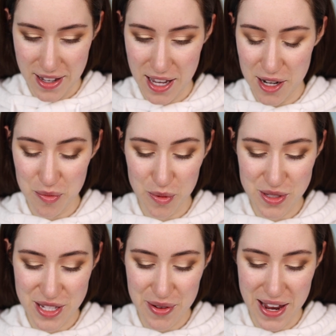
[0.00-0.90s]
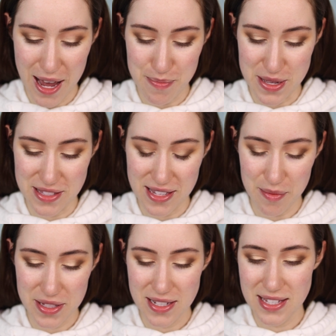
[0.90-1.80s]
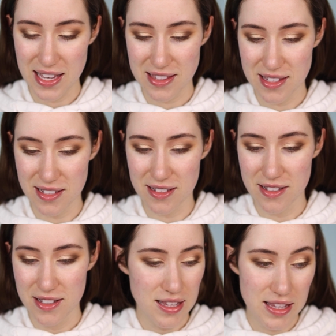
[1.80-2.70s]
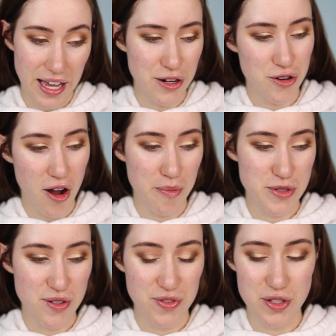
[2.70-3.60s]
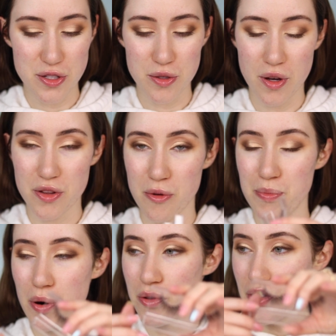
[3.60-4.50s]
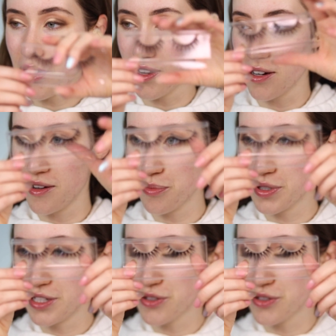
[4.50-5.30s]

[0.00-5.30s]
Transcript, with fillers: And we'll see what happens. I'm gonna take the lighter option of the two, although both are pretty